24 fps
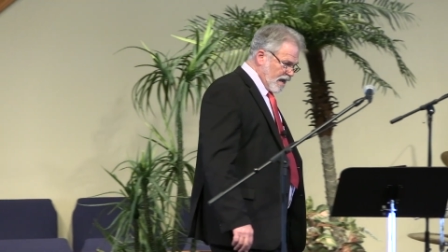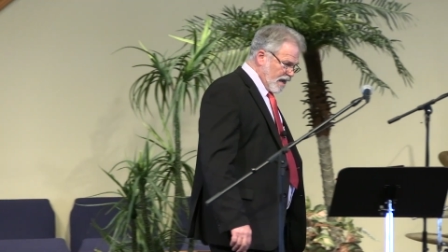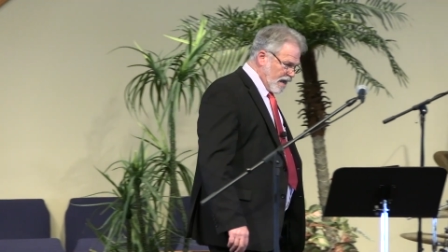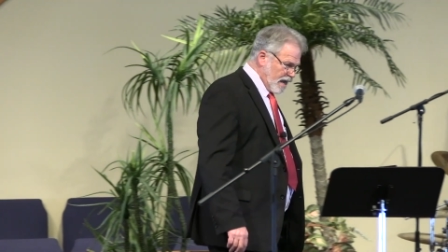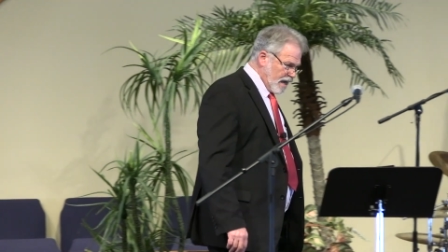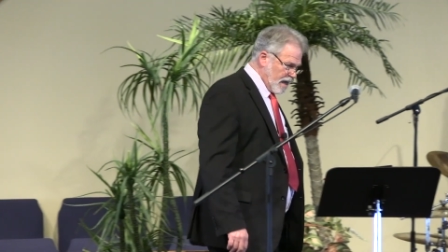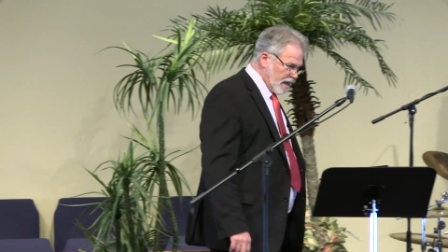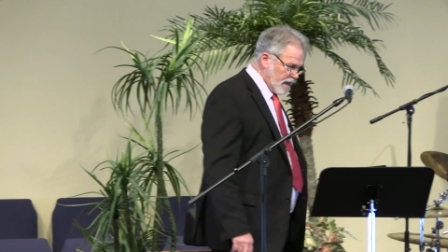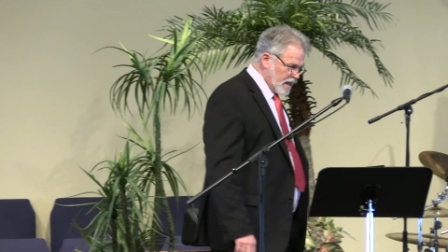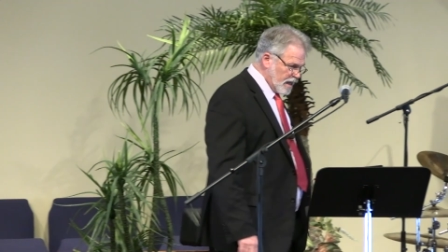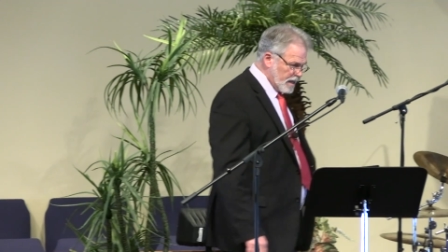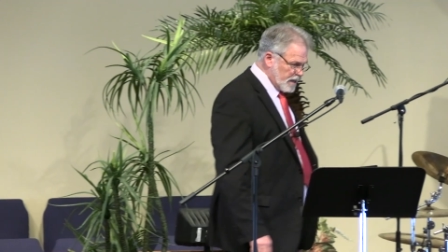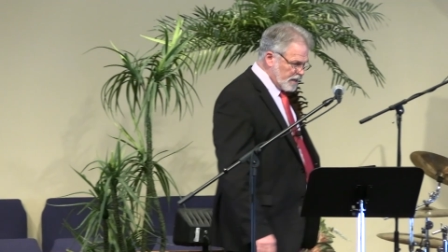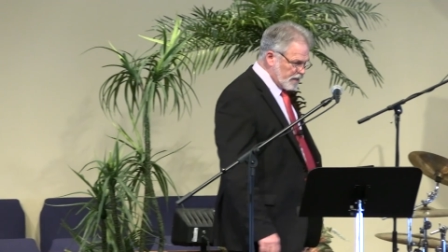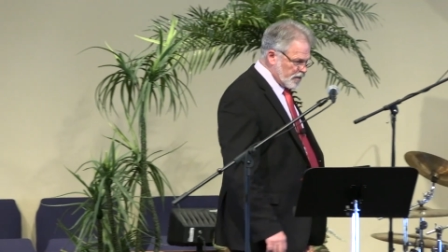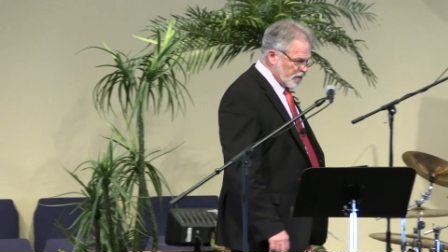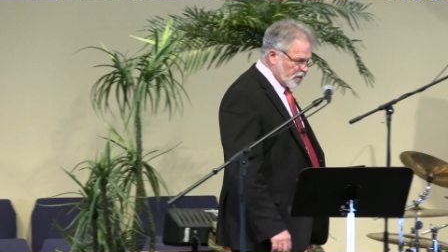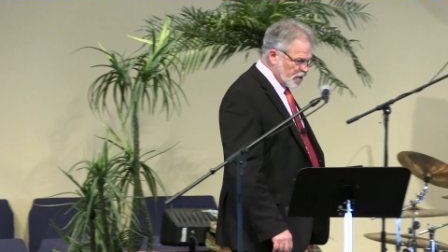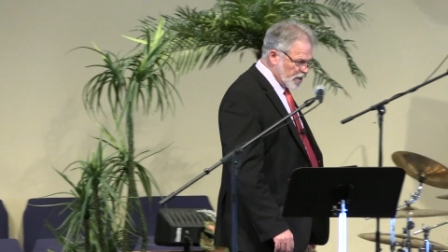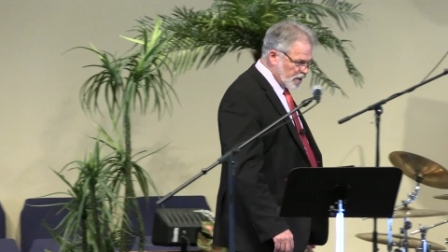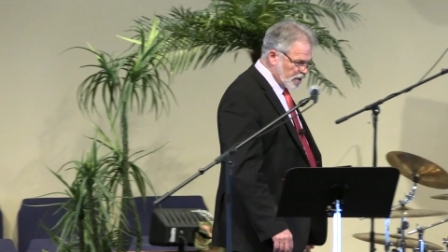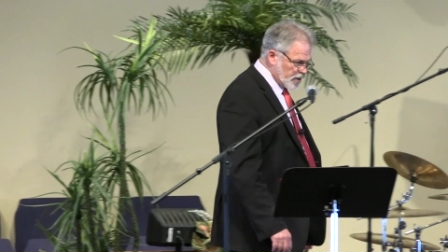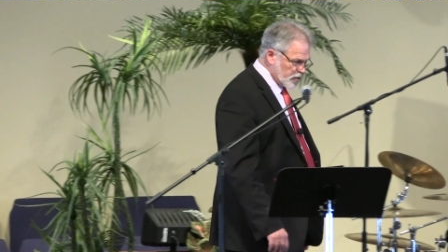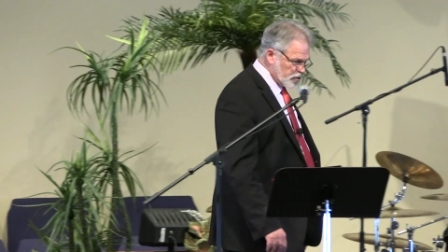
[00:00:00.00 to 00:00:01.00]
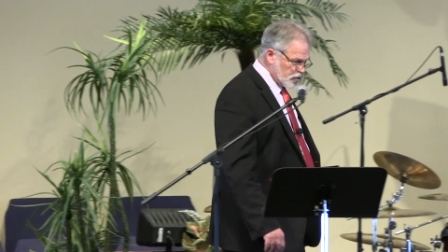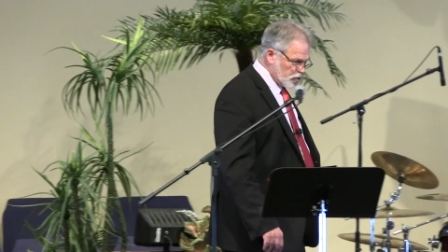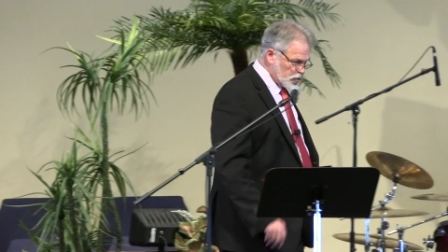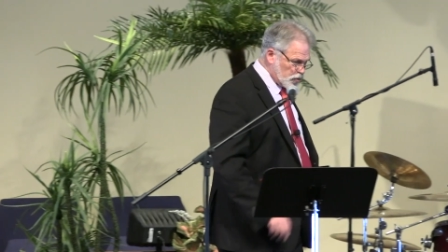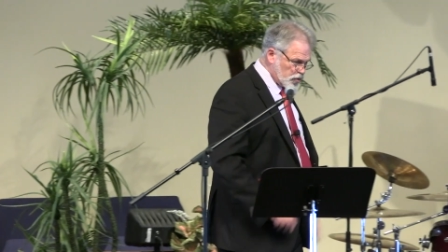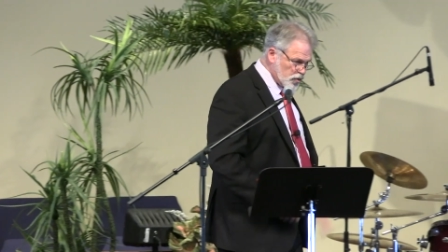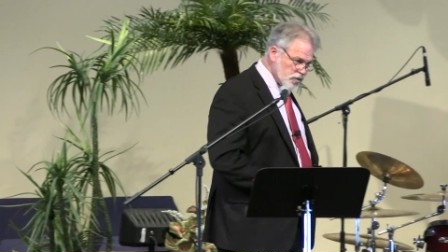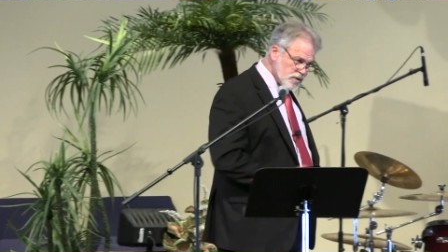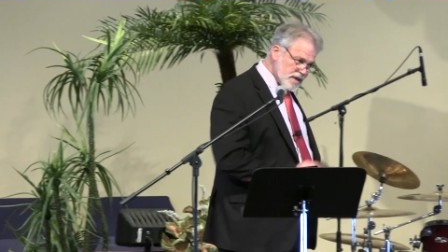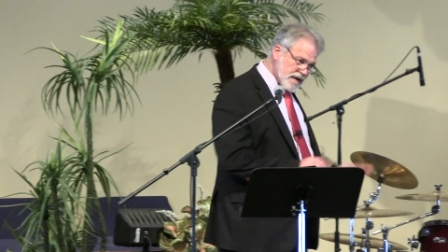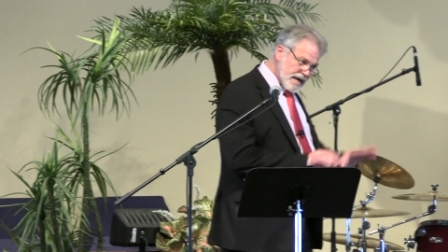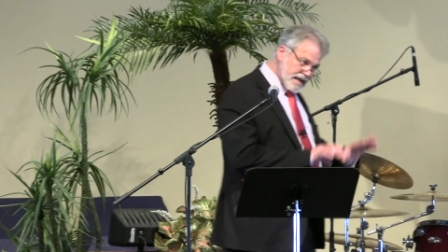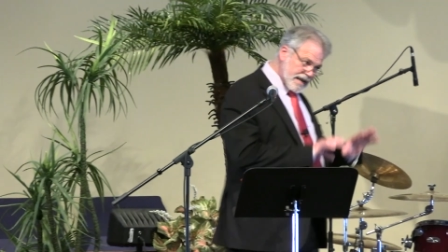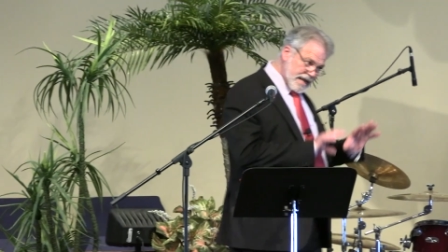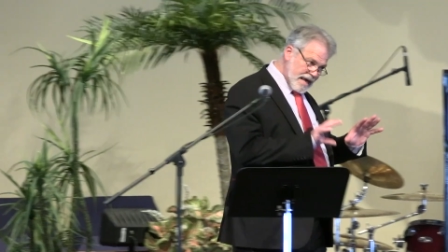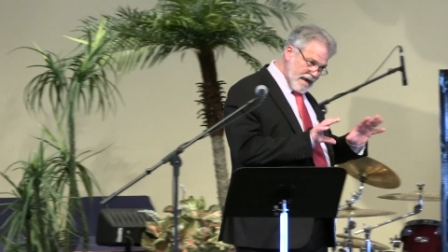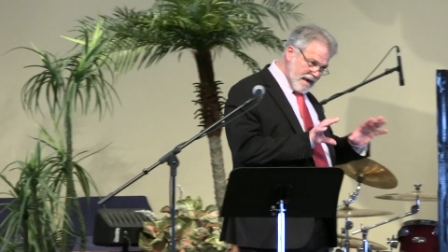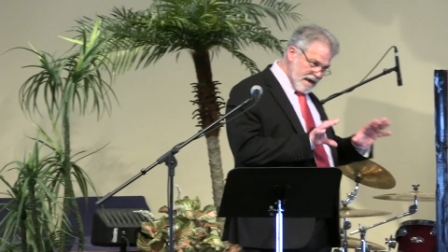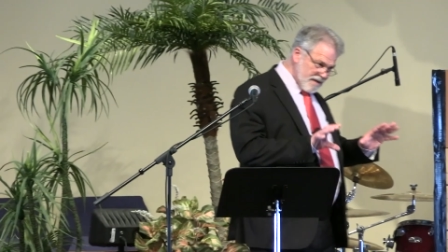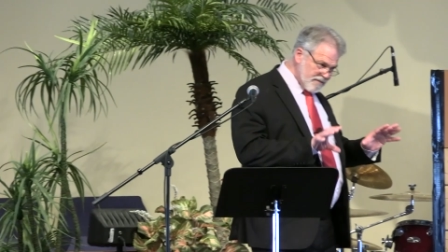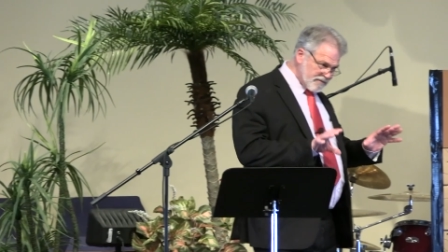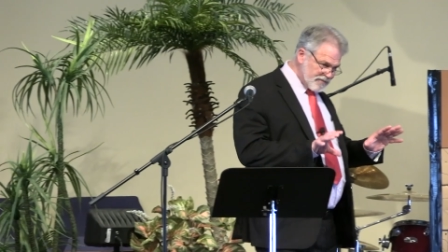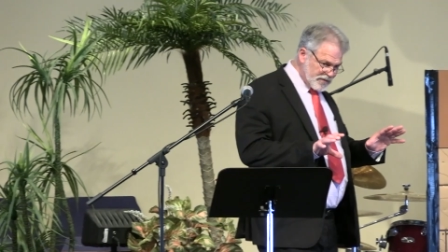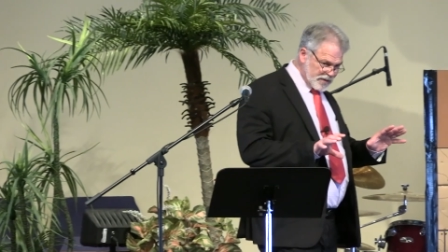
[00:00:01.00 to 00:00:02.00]
and uh, you do that
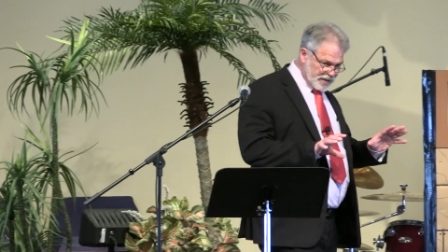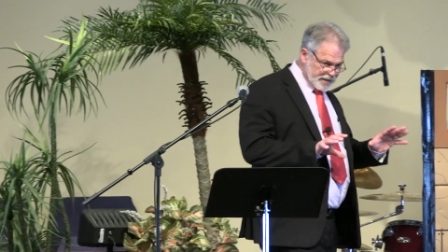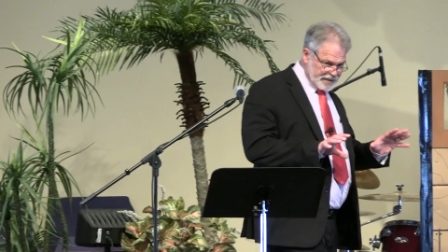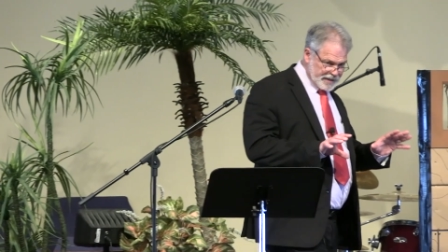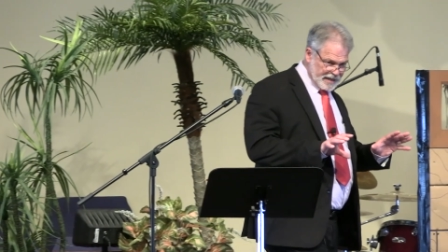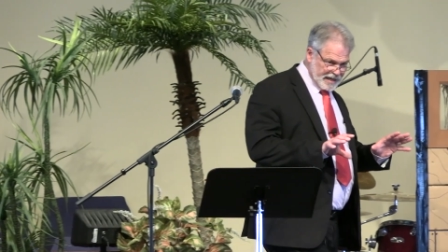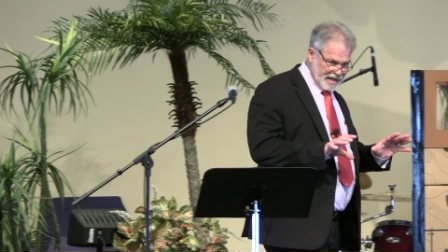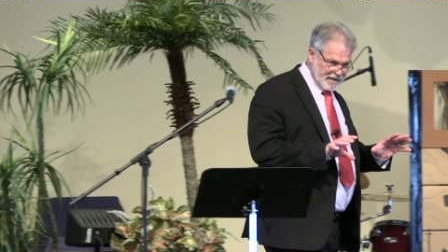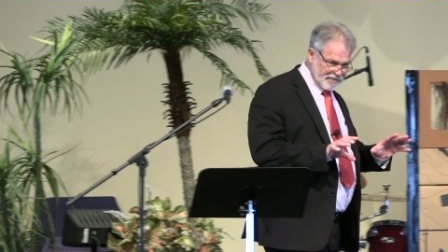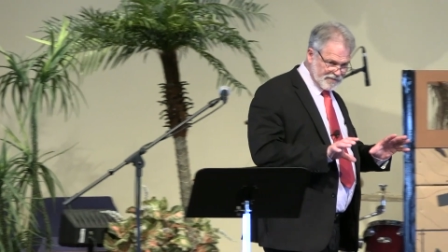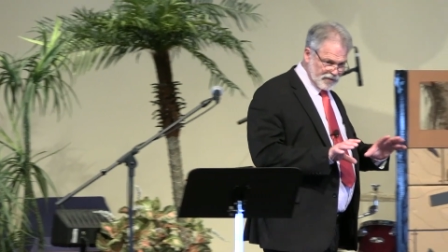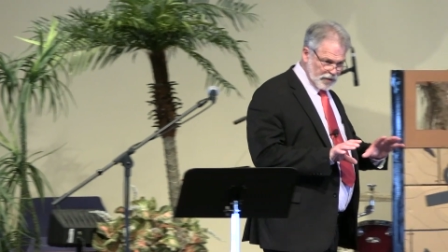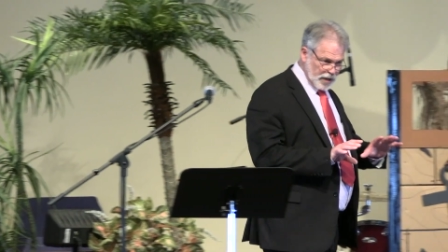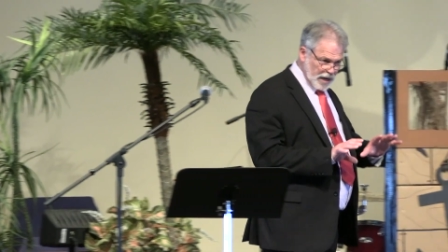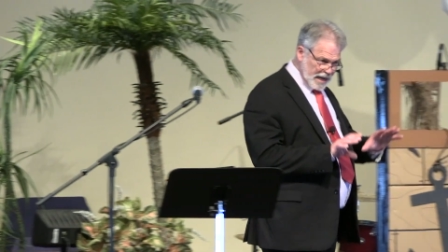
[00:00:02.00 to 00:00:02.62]
every day for